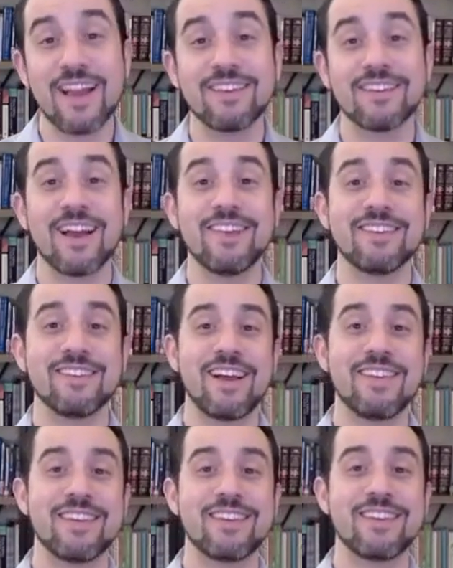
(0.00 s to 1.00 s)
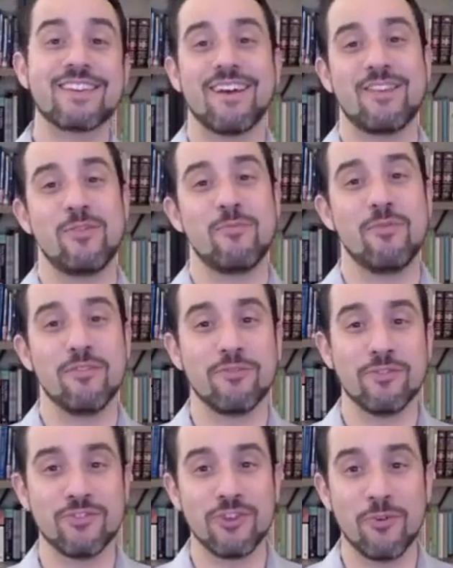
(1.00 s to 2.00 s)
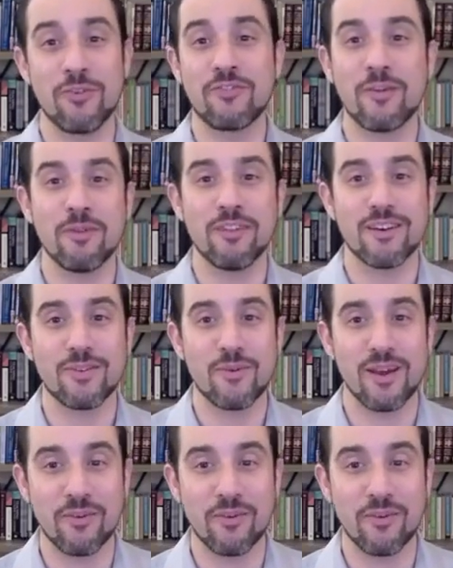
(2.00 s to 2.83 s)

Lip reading: I did call you beautiful, Joe. We've come a long way.